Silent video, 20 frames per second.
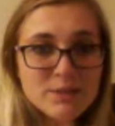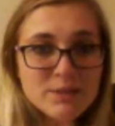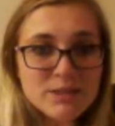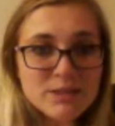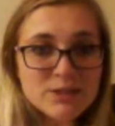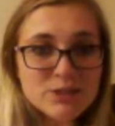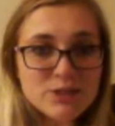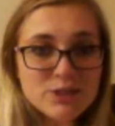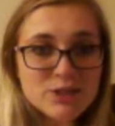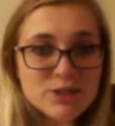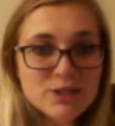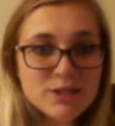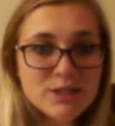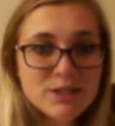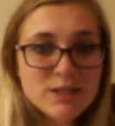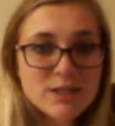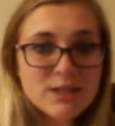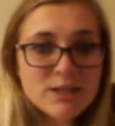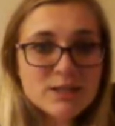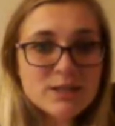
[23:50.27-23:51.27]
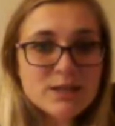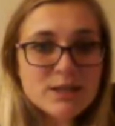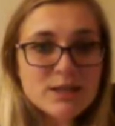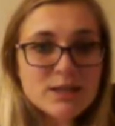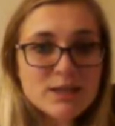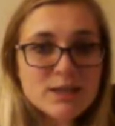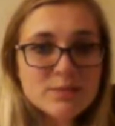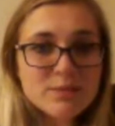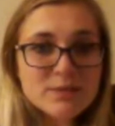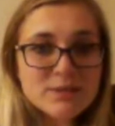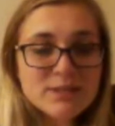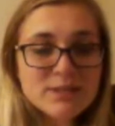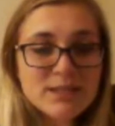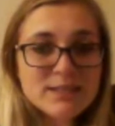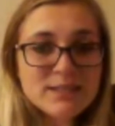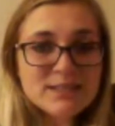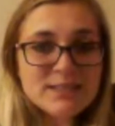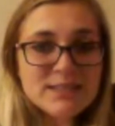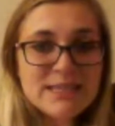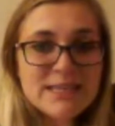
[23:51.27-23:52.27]
image?
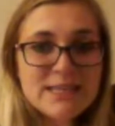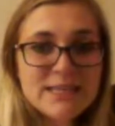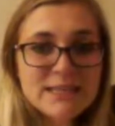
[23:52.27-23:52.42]
Isn't it C?